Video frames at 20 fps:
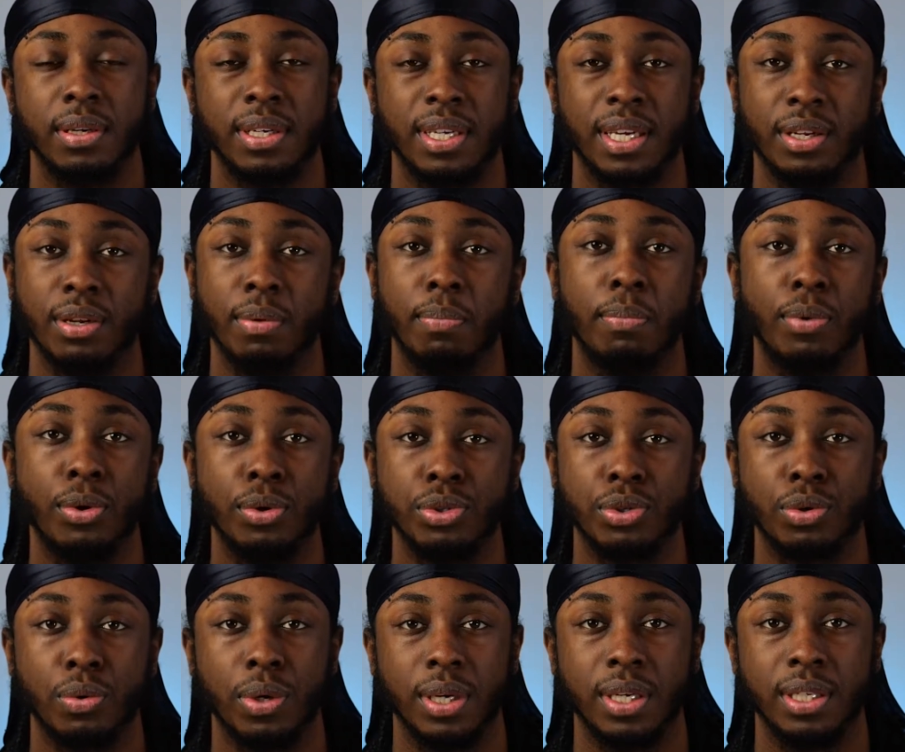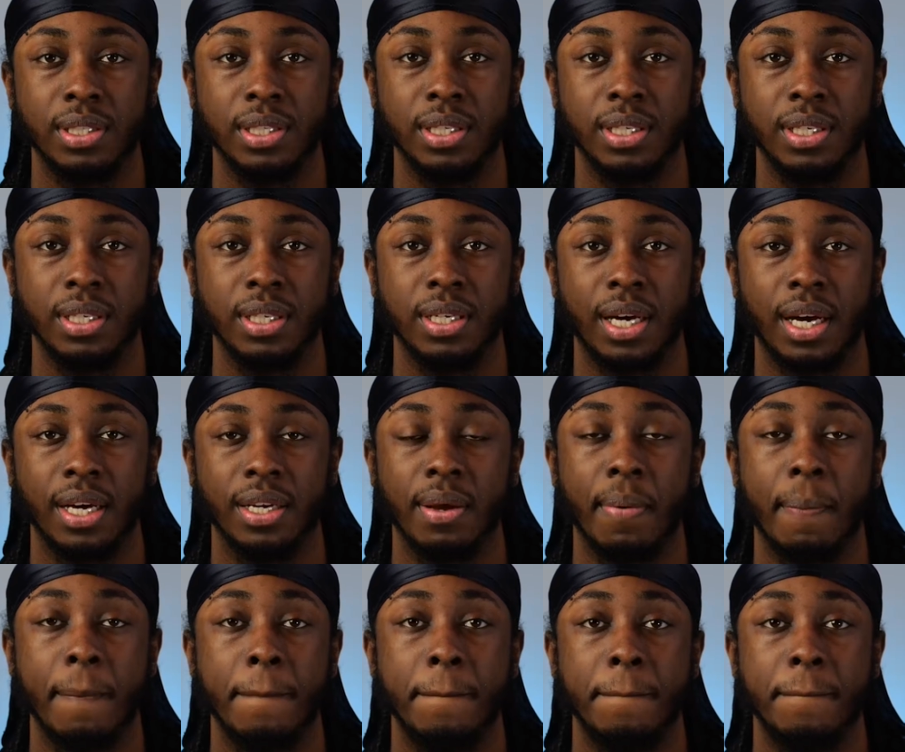Get the most quality and the
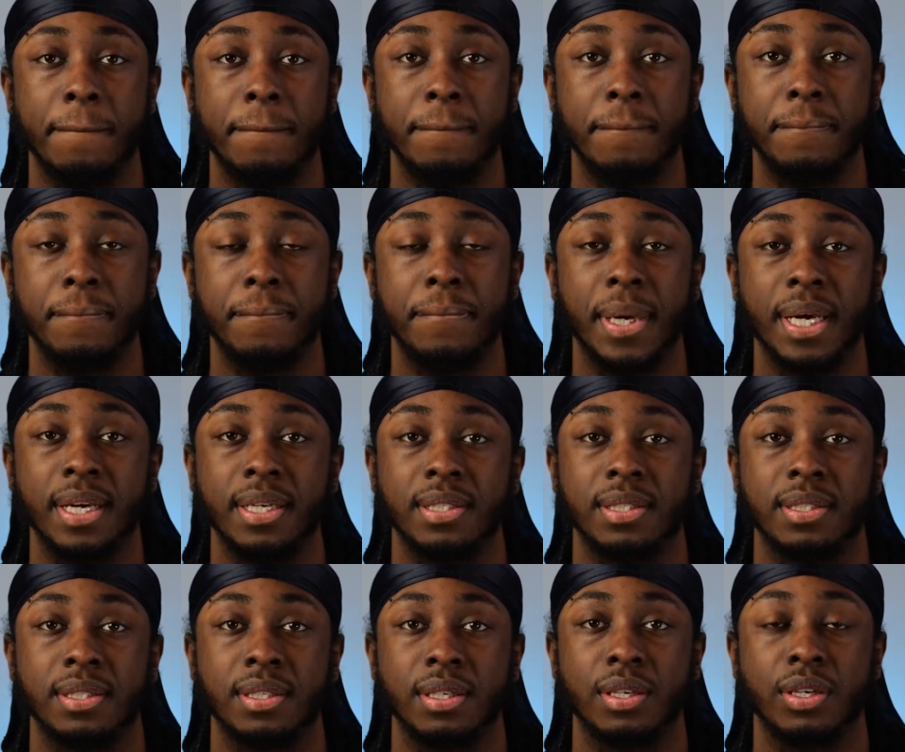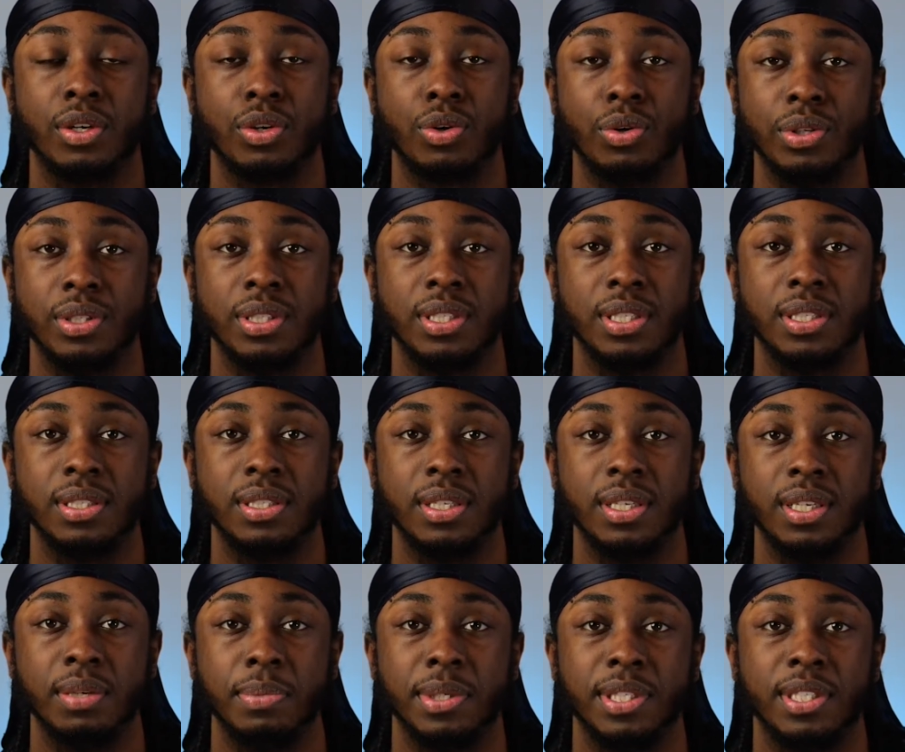best consistent
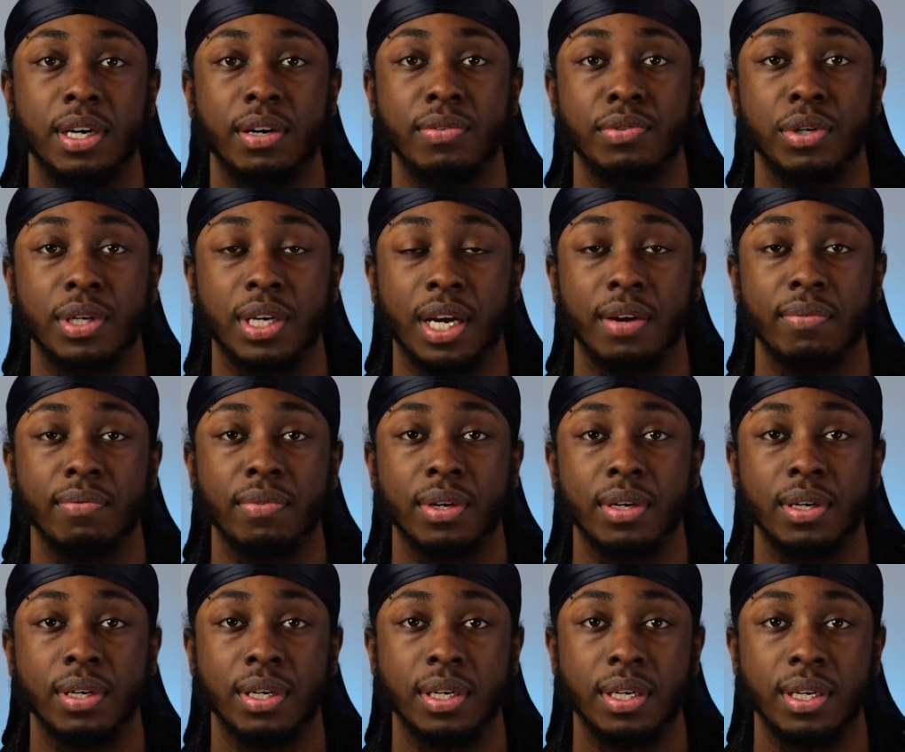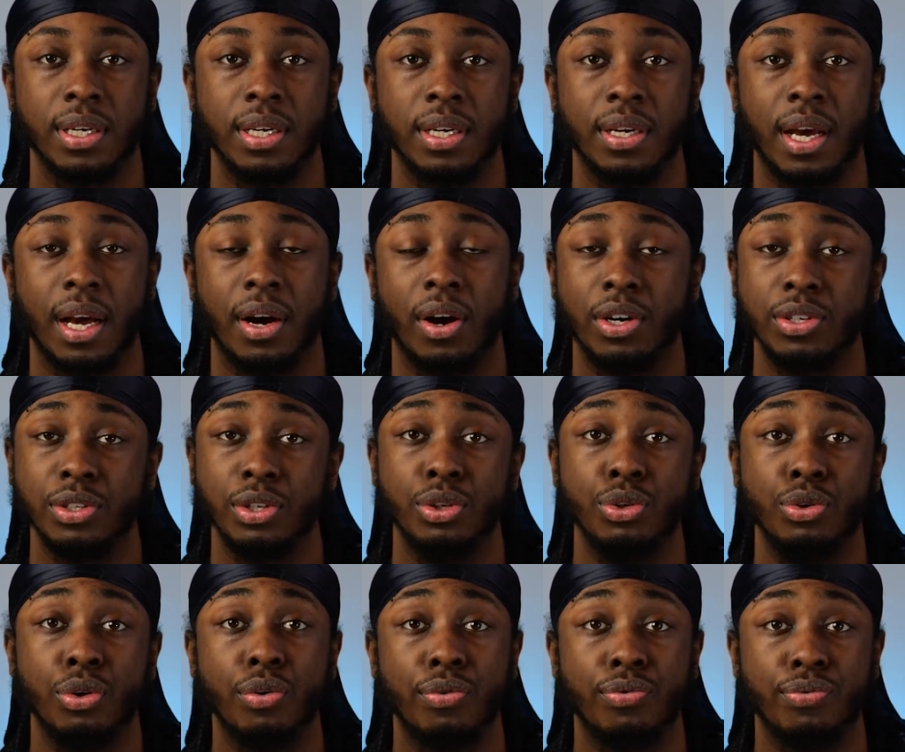image out of your camera under
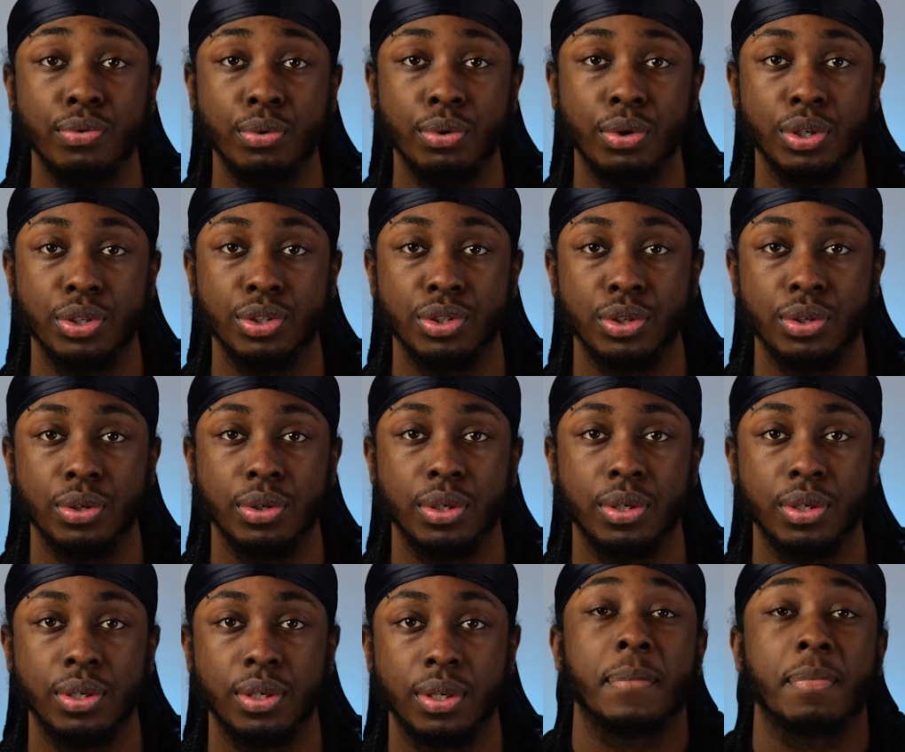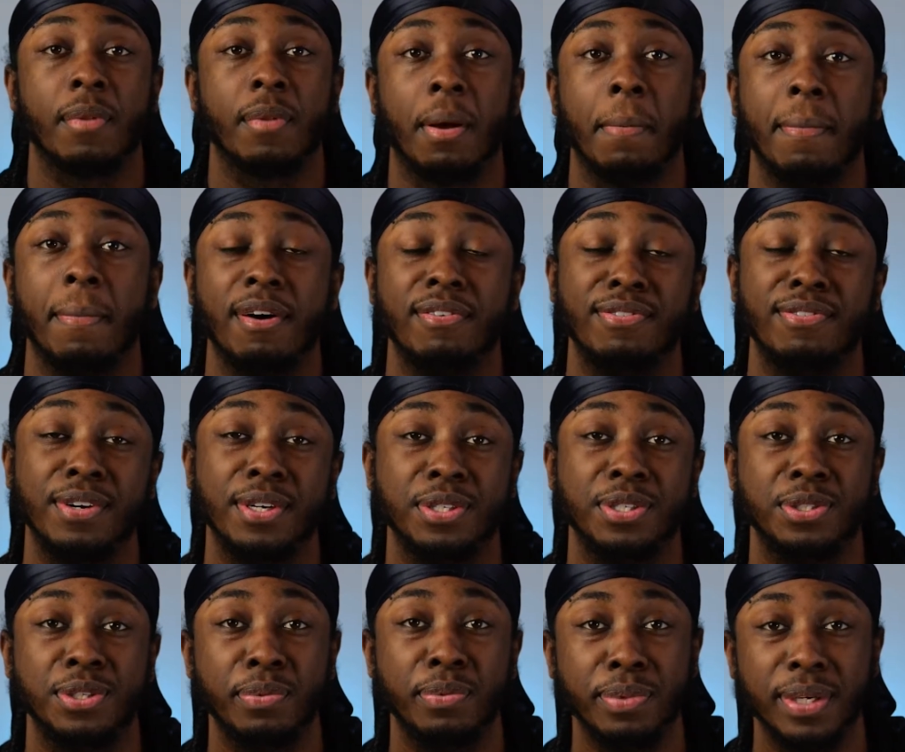your full control. My
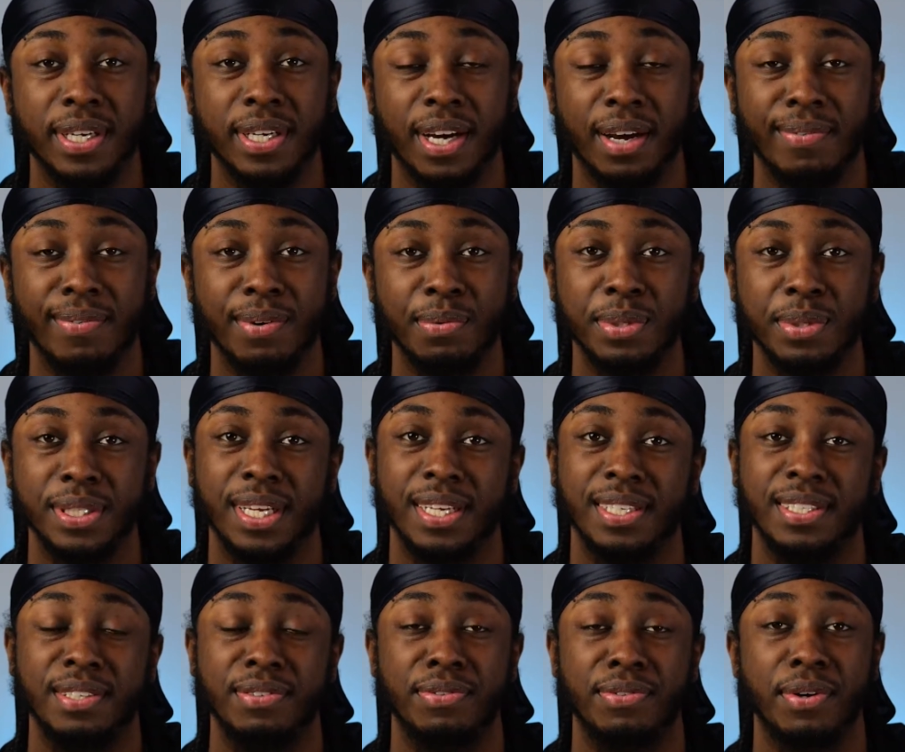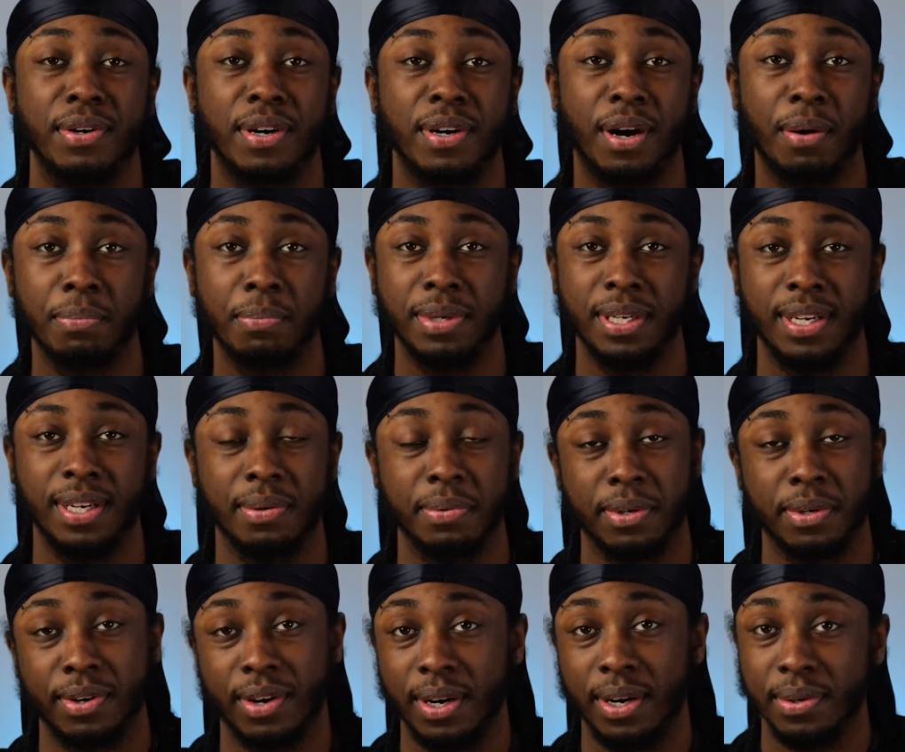first job with the camera was actually for a company named
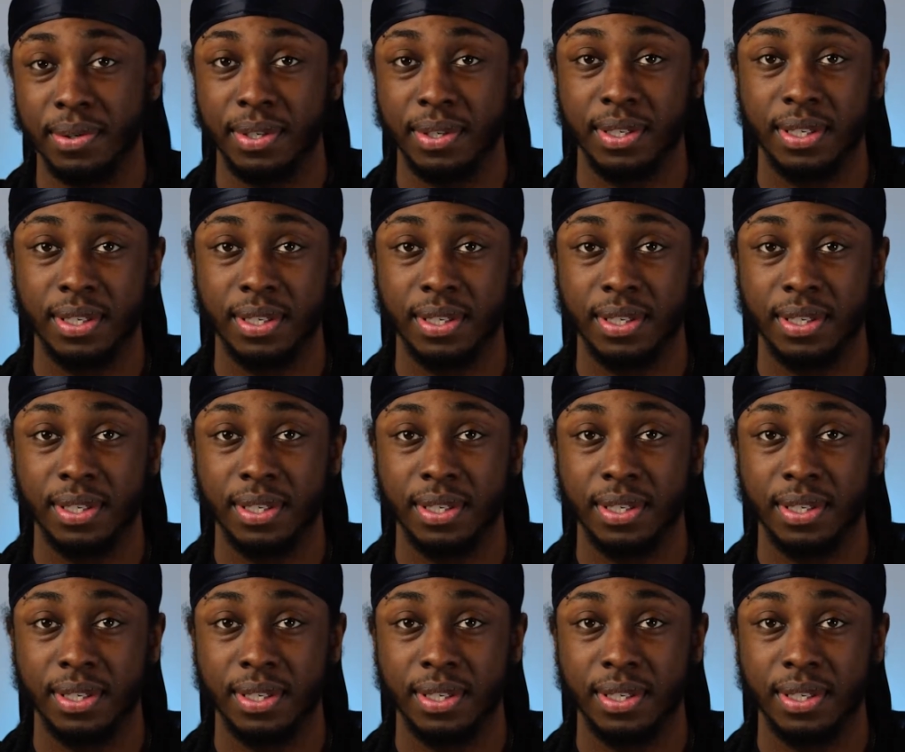Crown.